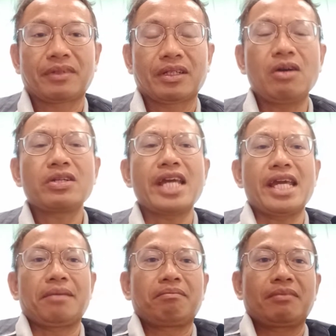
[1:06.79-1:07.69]

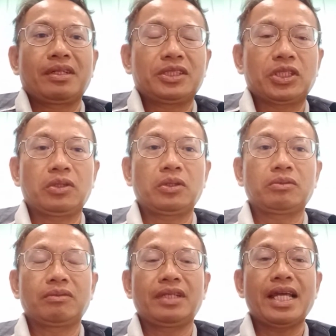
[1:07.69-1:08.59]
Okay, so
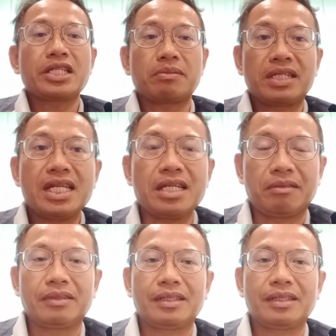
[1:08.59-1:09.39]
let us begin.